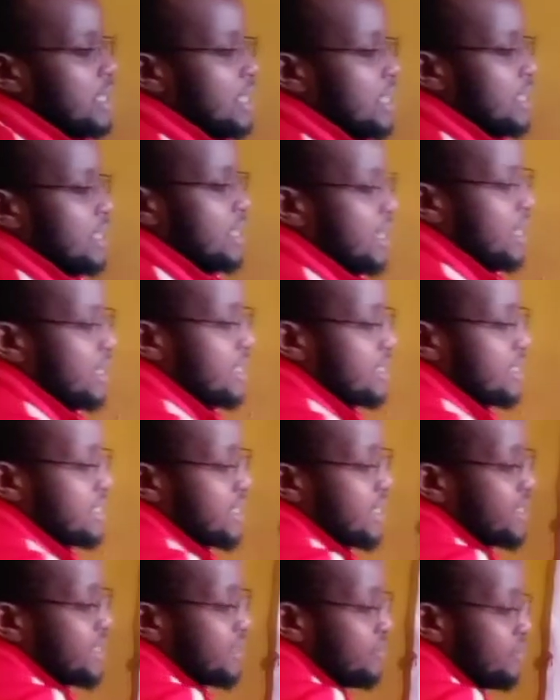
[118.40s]
there is
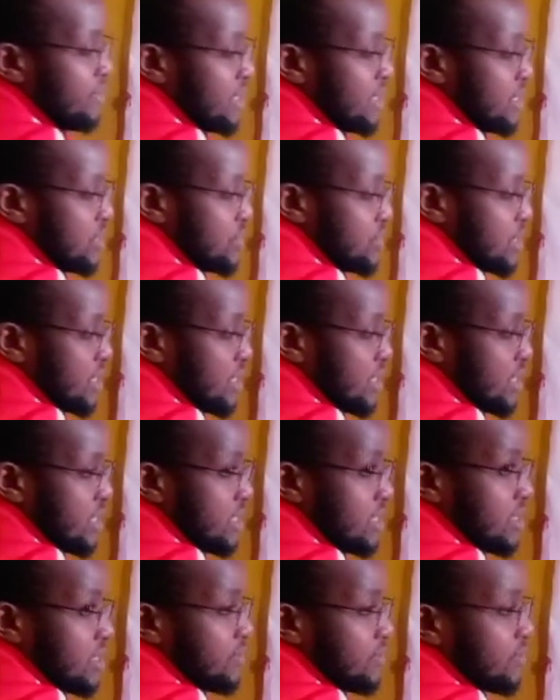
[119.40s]
a diminished
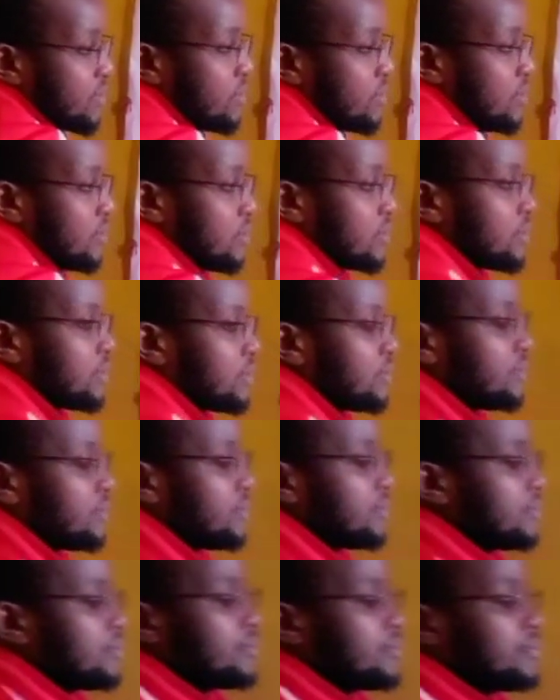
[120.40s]
interval,
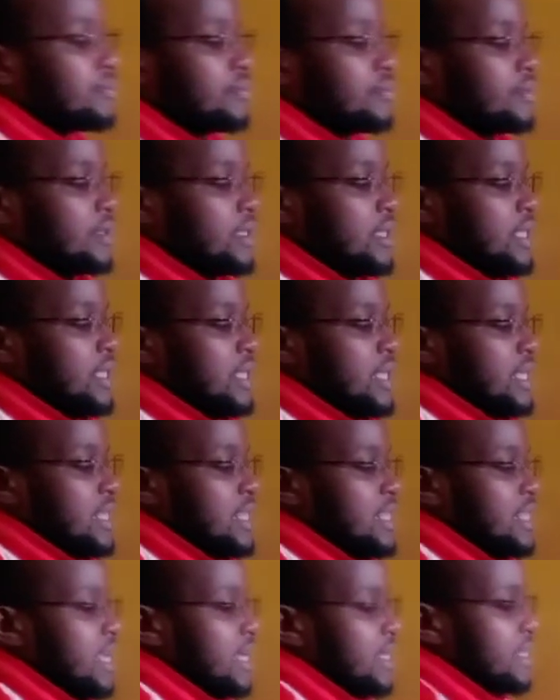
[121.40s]

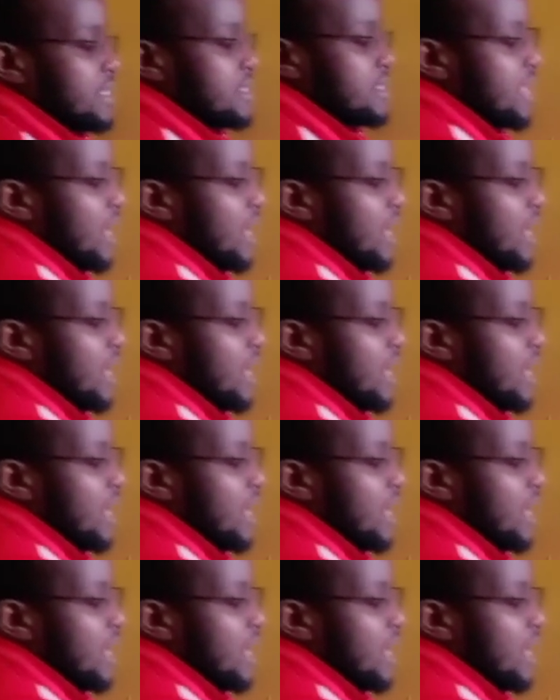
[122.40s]
there is